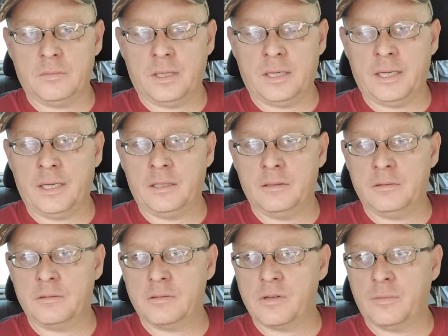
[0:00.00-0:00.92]
and
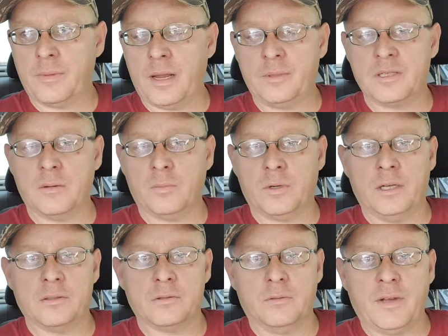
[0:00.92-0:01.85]
so maybe someone
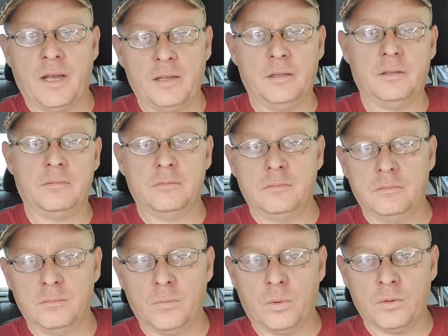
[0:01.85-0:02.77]
else will value it
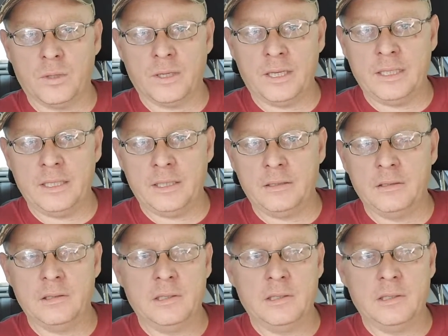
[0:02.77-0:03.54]
more than what he did.